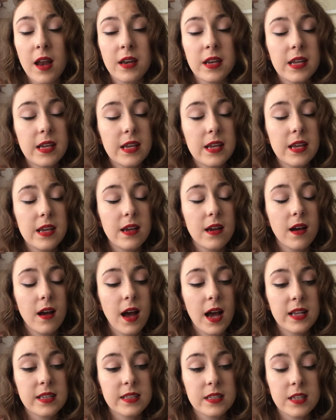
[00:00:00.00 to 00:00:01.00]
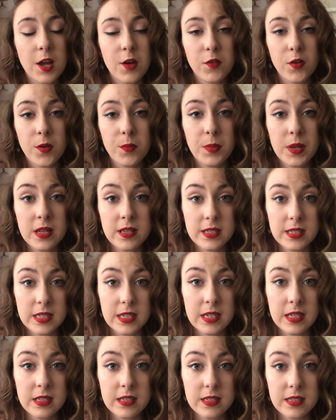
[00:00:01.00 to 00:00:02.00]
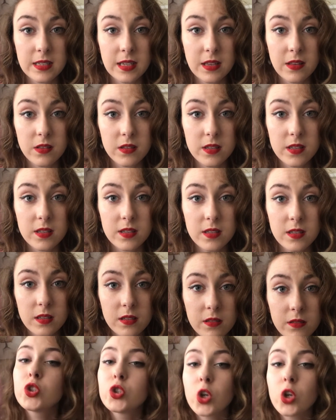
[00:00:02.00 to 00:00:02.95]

and he has never been seen since.